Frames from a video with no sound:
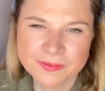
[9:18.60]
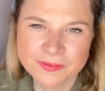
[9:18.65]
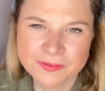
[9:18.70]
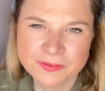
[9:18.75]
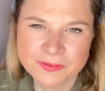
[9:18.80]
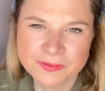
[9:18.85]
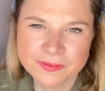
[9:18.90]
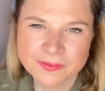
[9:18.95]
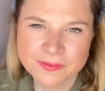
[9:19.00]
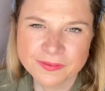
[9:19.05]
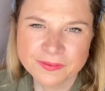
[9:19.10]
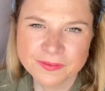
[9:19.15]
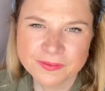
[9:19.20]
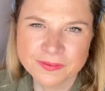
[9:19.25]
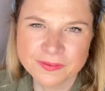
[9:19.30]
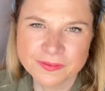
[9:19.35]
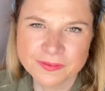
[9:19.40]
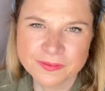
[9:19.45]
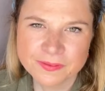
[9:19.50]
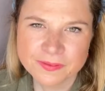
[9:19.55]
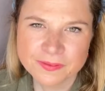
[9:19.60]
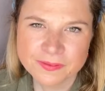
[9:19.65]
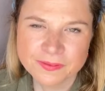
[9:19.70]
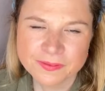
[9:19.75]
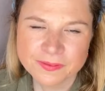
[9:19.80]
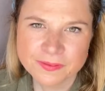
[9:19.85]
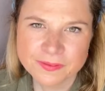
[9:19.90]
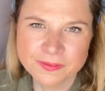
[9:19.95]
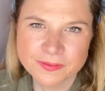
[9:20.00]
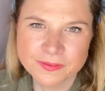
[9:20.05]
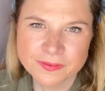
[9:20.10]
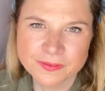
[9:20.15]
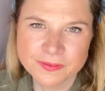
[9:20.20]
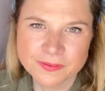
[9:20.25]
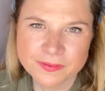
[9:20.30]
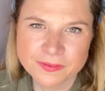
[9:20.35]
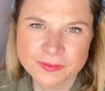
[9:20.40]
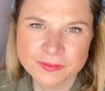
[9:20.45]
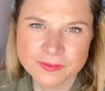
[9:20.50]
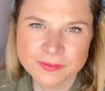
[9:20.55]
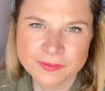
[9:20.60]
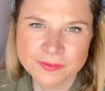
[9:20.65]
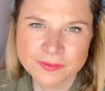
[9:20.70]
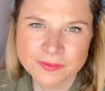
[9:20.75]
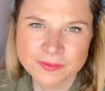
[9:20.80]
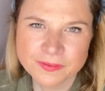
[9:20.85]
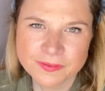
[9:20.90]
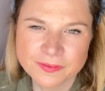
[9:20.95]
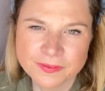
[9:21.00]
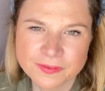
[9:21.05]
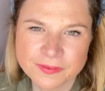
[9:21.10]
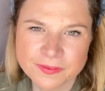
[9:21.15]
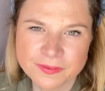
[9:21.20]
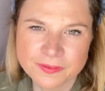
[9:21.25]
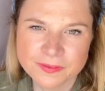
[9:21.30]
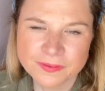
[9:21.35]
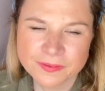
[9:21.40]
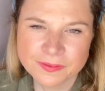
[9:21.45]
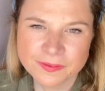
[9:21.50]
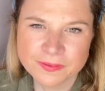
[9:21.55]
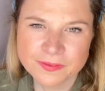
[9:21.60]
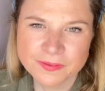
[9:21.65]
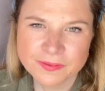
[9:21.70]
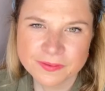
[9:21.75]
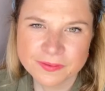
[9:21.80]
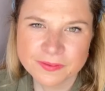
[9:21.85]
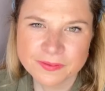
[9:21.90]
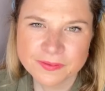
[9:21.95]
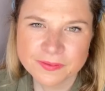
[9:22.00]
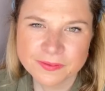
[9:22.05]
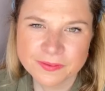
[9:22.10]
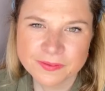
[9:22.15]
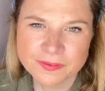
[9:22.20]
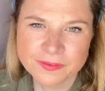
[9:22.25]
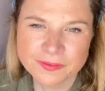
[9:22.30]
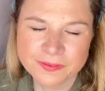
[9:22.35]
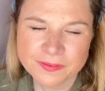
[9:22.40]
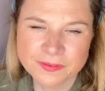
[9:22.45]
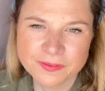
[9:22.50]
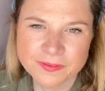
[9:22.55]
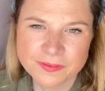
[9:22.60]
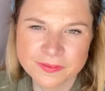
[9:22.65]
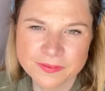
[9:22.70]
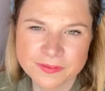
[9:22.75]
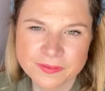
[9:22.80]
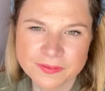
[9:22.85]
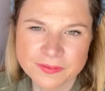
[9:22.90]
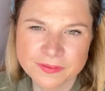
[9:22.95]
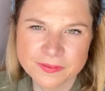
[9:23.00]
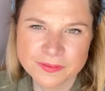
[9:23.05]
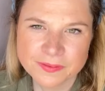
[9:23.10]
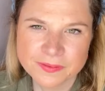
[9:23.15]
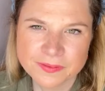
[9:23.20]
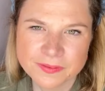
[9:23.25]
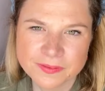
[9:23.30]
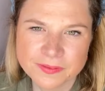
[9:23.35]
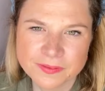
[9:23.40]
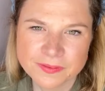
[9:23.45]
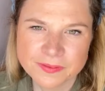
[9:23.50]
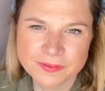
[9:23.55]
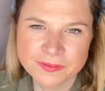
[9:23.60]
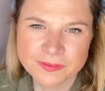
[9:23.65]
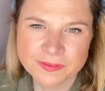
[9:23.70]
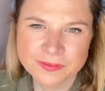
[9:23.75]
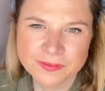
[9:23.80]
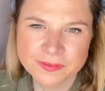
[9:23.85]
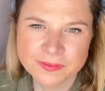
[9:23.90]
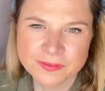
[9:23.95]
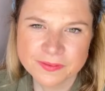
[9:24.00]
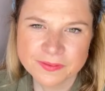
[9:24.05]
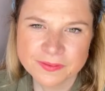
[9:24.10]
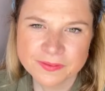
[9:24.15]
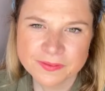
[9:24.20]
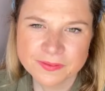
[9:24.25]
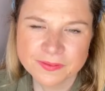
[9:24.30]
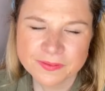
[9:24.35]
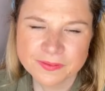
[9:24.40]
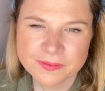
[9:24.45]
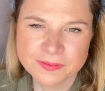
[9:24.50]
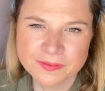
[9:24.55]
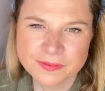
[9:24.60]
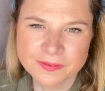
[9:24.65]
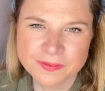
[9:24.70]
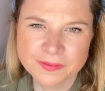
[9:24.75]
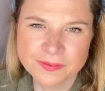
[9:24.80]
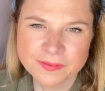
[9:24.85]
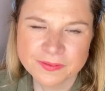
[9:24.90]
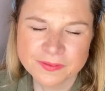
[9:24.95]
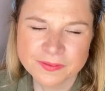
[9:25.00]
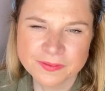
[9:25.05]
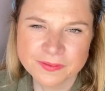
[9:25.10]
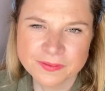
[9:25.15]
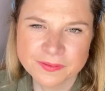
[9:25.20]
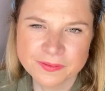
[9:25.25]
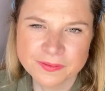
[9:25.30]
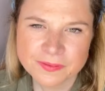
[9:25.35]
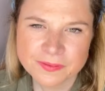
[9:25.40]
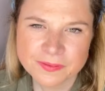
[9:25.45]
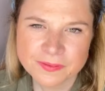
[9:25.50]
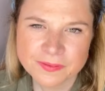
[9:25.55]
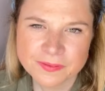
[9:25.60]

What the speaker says: The person shown says nothing.